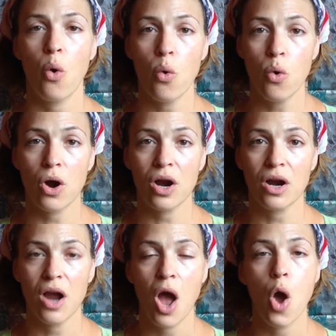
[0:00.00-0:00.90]

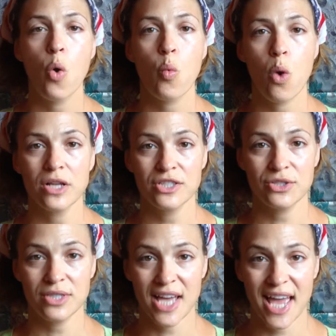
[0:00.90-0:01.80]
or once
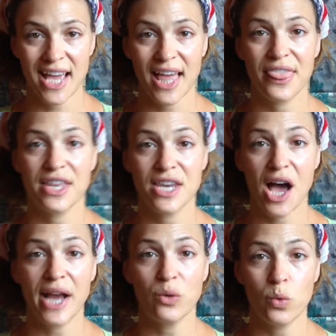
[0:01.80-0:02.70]
you take the
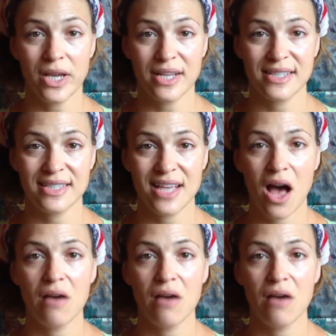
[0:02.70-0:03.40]
nine weeks